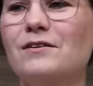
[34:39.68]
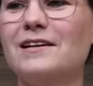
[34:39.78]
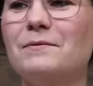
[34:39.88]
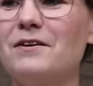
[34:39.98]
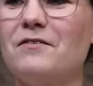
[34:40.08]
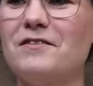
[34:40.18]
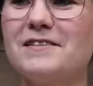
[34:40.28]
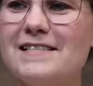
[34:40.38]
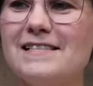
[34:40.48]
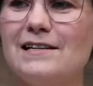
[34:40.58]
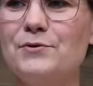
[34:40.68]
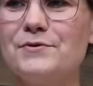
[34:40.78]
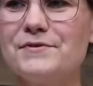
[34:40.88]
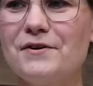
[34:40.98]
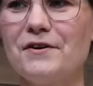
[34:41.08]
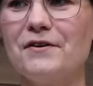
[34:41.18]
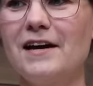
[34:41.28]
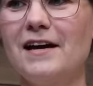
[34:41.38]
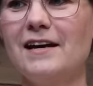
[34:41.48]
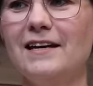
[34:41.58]
because it's looser
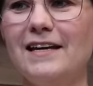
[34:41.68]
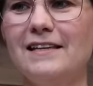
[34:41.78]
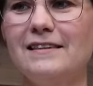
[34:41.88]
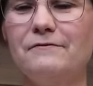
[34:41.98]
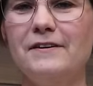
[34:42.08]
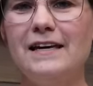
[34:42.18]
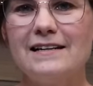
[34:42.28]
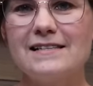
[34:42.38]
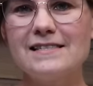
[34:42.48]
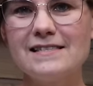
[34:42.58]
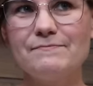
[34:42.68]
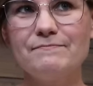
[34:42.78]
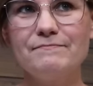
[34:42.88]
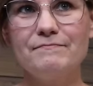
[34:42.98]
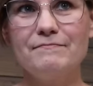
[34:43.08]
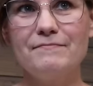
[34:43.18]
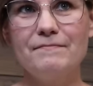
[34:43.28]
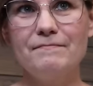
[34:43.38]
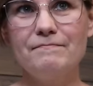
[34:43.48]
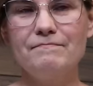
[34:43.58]
and it feels
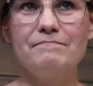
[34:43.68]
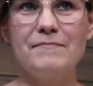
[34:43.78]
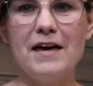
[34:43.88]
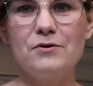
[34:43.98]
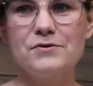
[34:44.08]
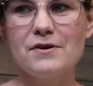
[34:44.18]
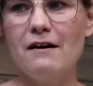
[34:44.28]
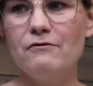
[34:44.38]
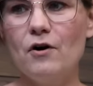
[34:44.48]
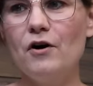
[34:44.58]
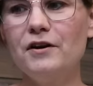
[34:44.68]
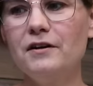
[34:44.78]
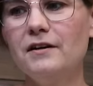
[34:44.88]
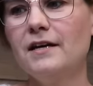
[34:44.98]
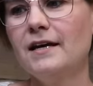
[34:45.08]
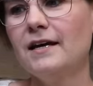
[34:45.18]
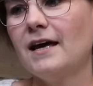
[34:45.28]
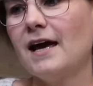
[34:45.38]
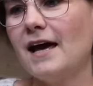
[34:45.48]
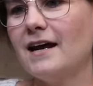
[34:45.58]
better to have on,
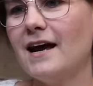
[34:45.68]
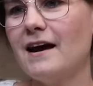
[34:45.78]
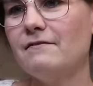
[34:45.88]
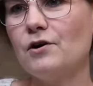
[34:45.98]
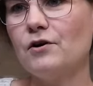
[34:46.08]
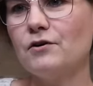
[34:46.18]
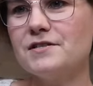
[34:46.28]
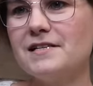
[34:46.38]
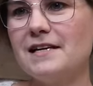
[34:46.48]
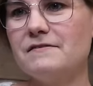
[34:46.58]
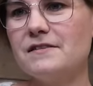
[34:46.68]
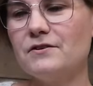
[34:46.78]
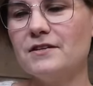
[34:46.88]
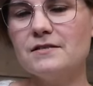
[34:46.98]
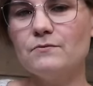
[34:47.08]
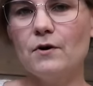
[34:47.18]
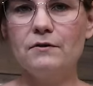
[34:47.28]
and I have longer sleeves on this one.